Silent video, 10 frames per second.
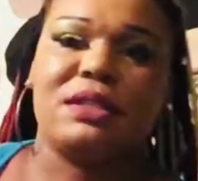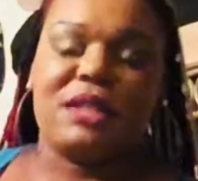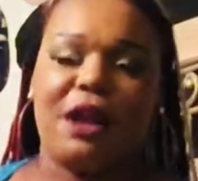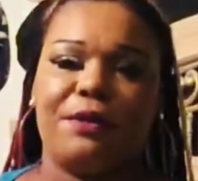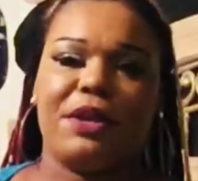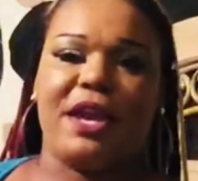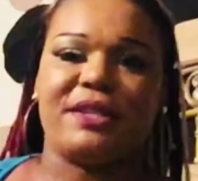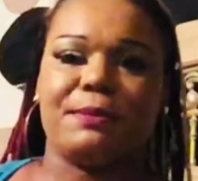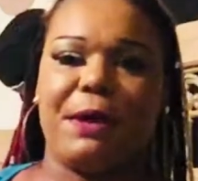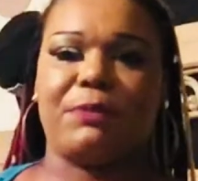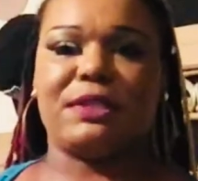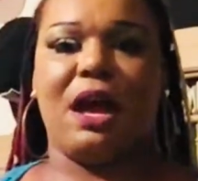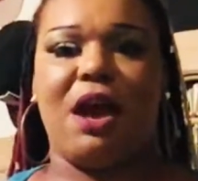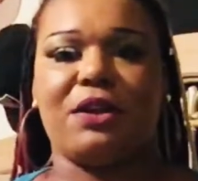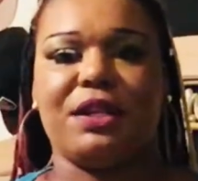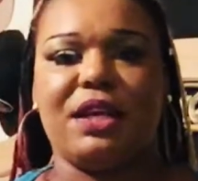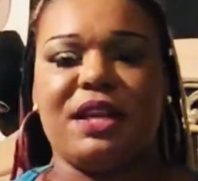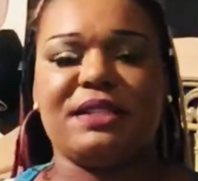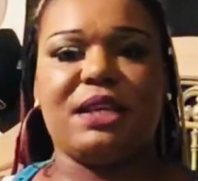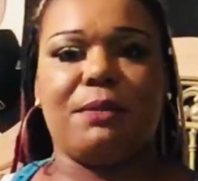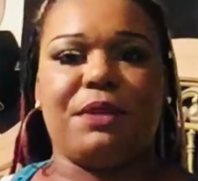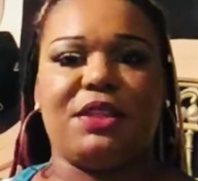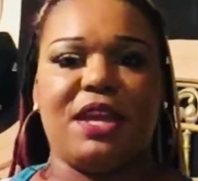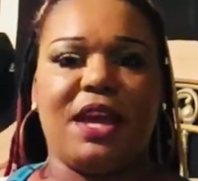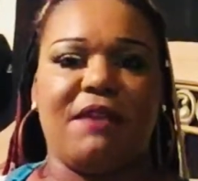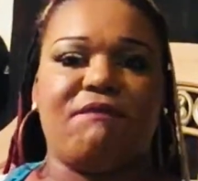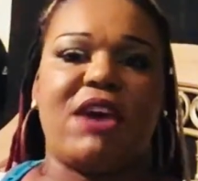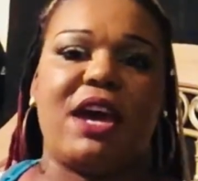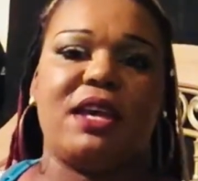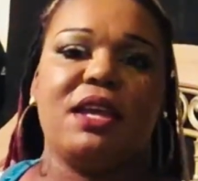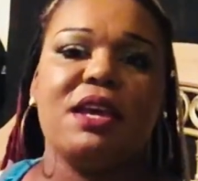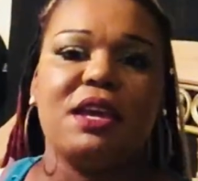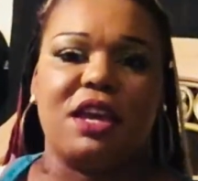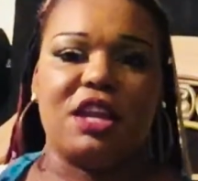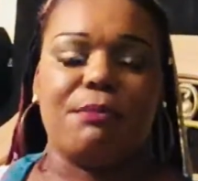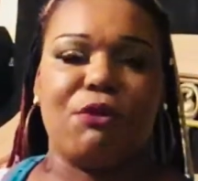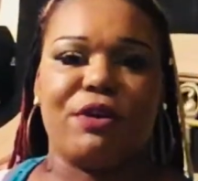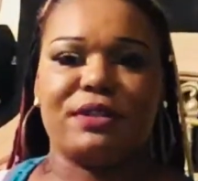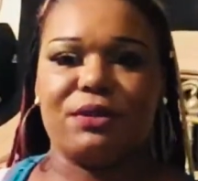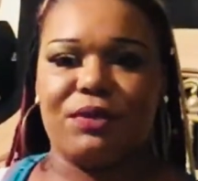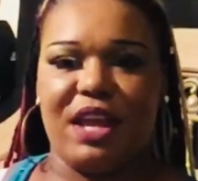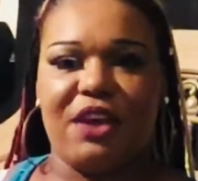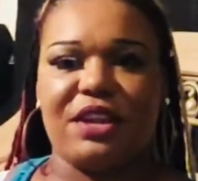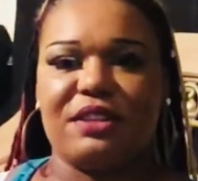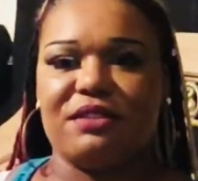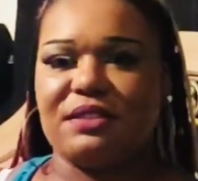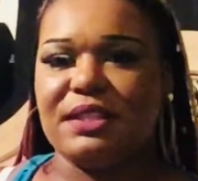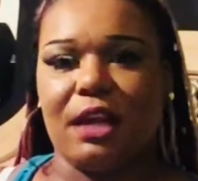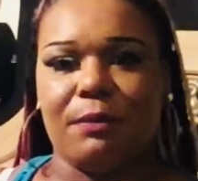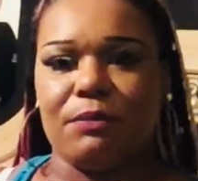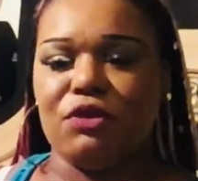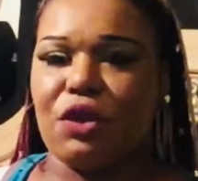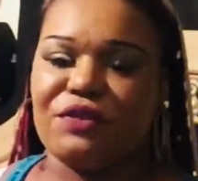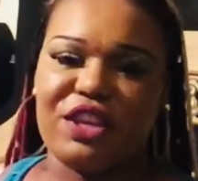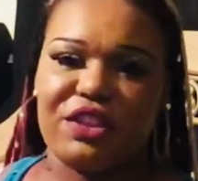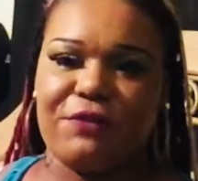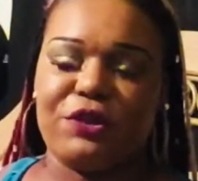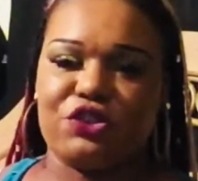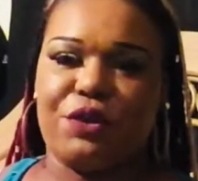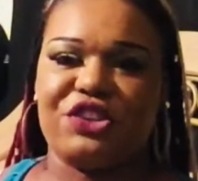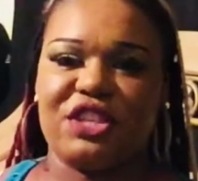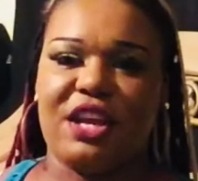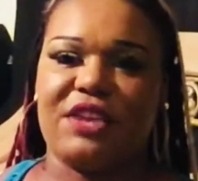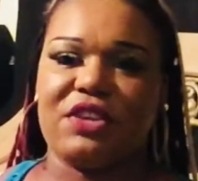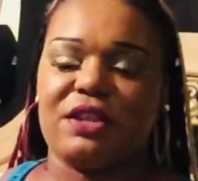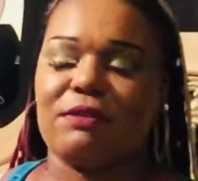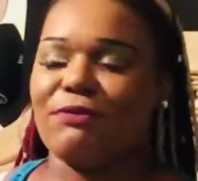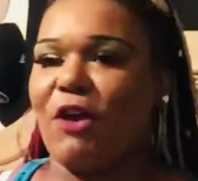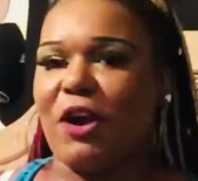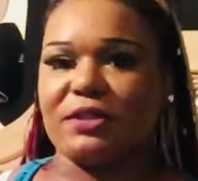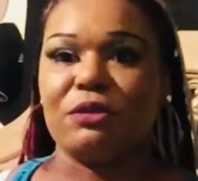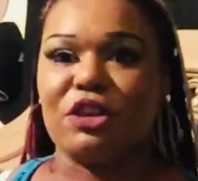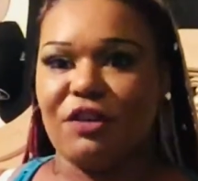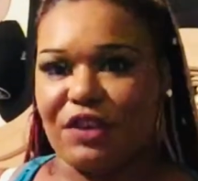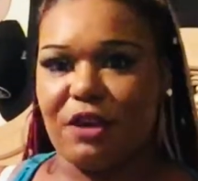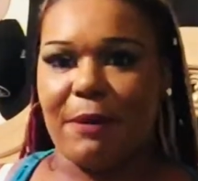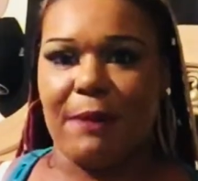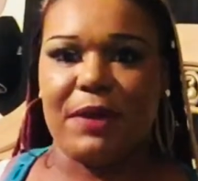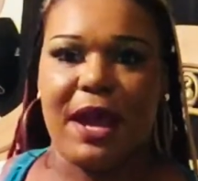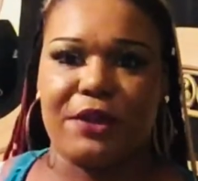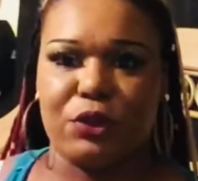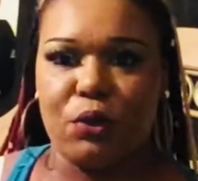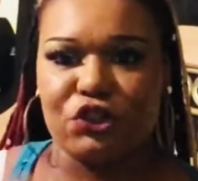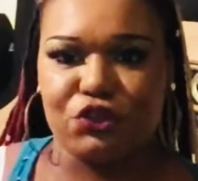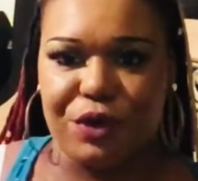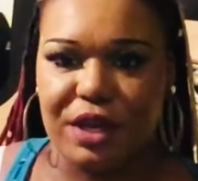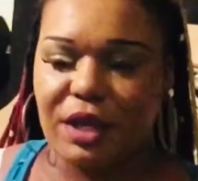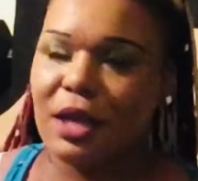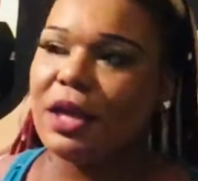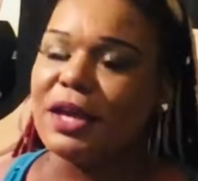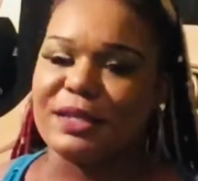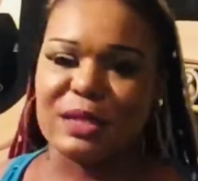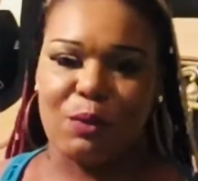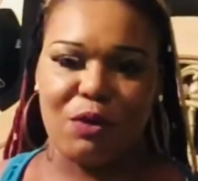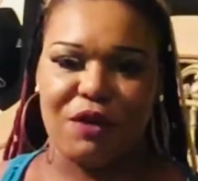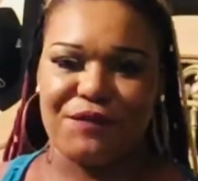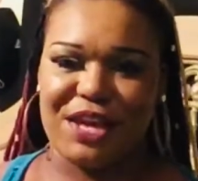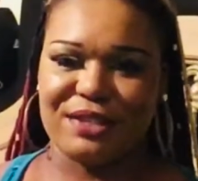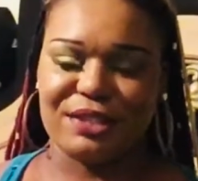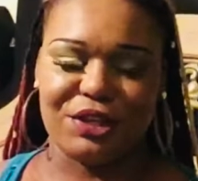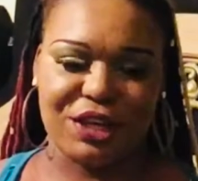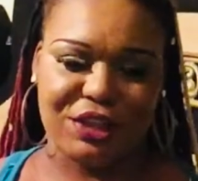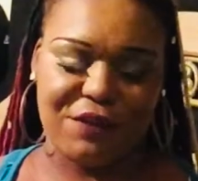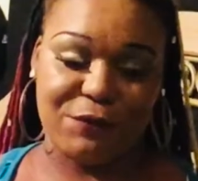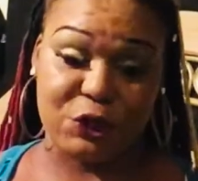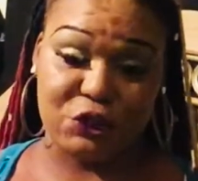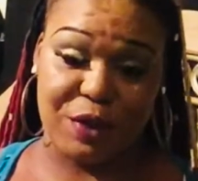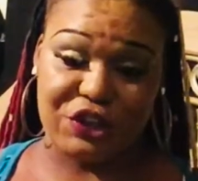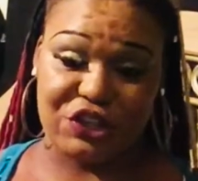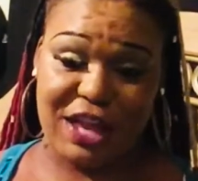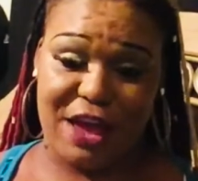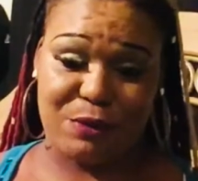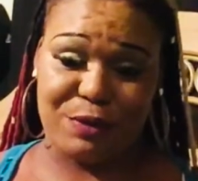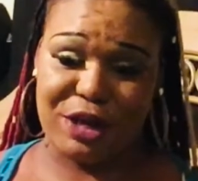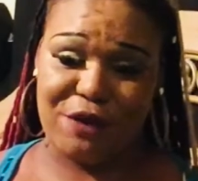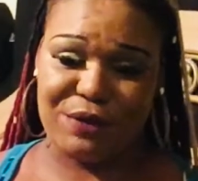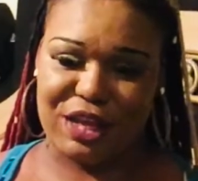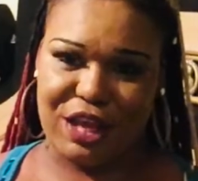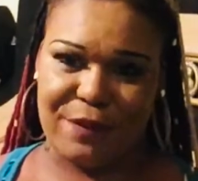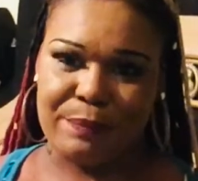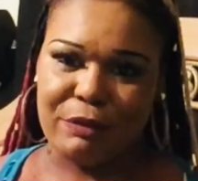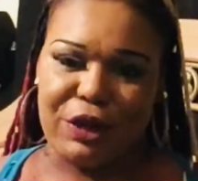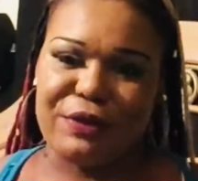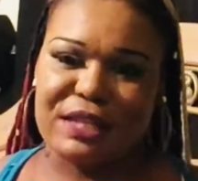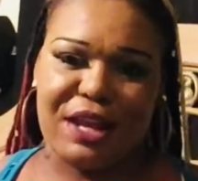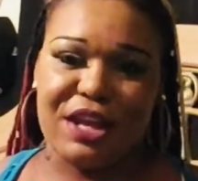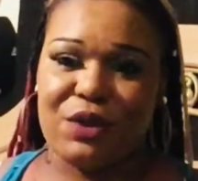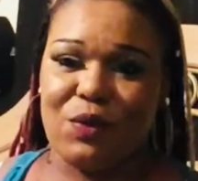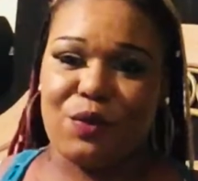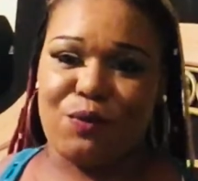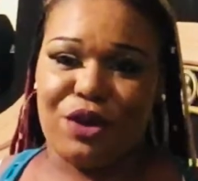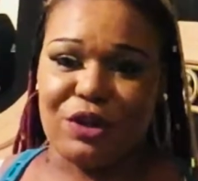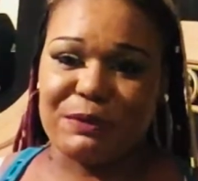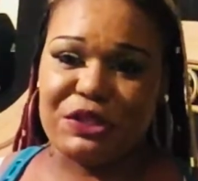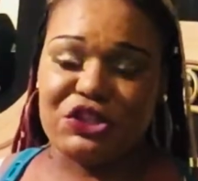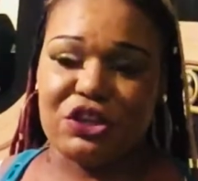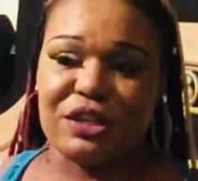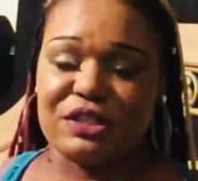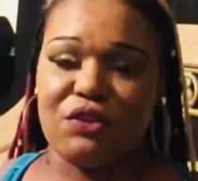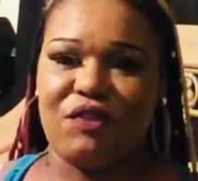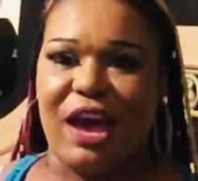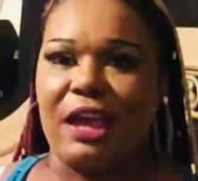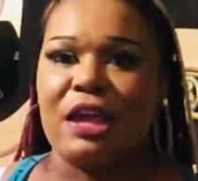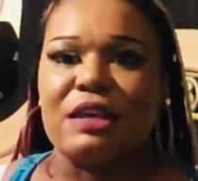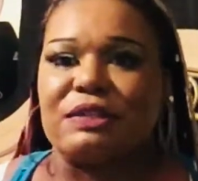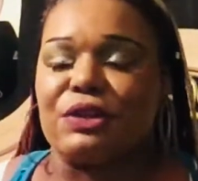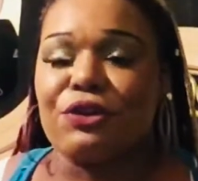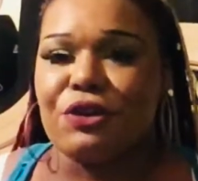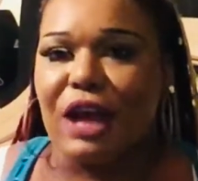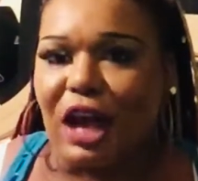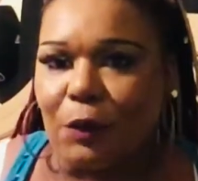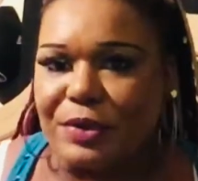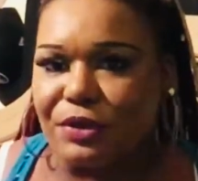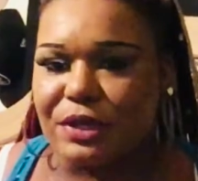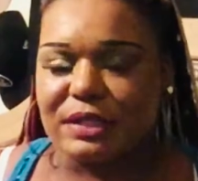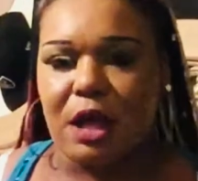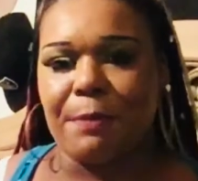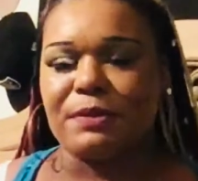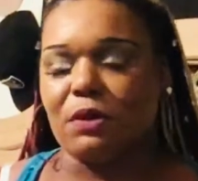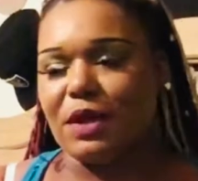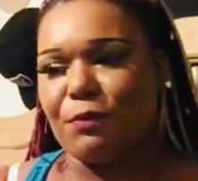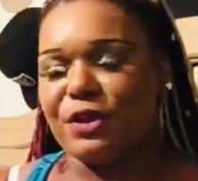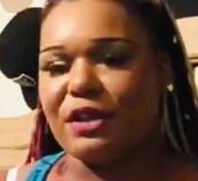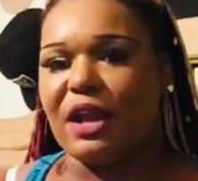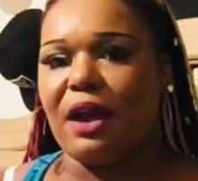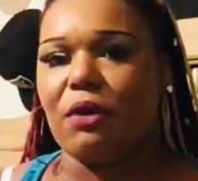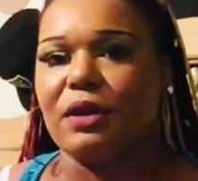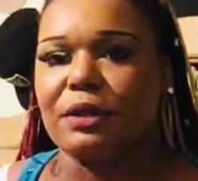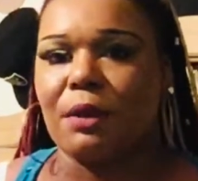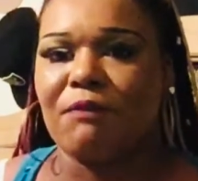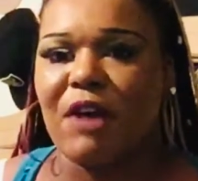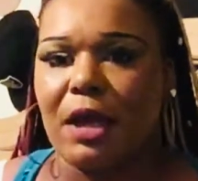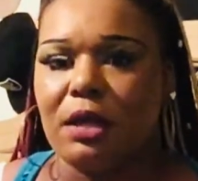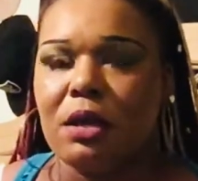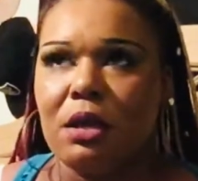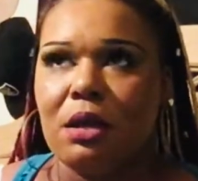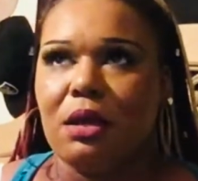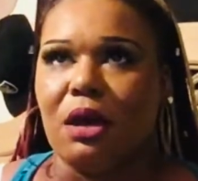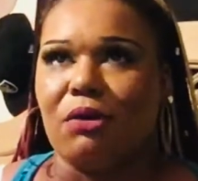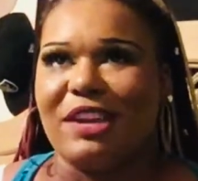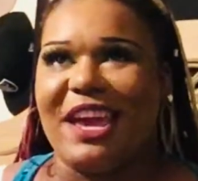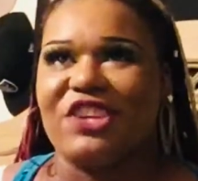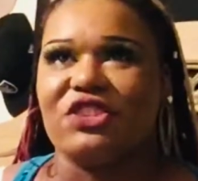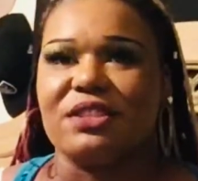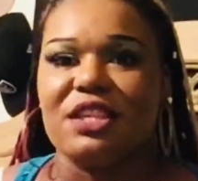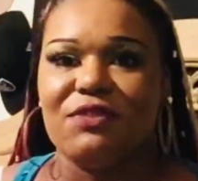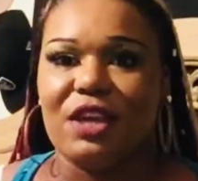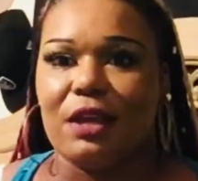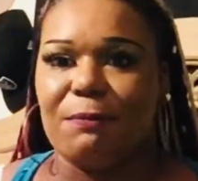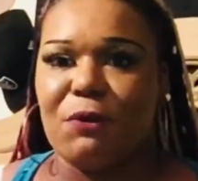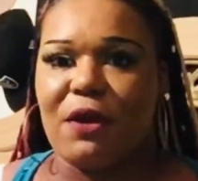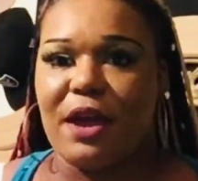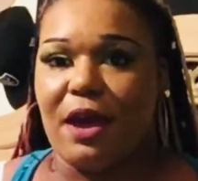Sorry, yeah, somebody was calling in. They tell them that they can't fight anymore. So now they tell them, you know, to get their frustration out. I think as far as on Love and Hip Hop, they got to throw a drink in someone's face to get their frustration out or whatever. Then every time they get ready to run up to each other to fight, security always there to stop them. So they're really not going to let them fight on national TV anymore.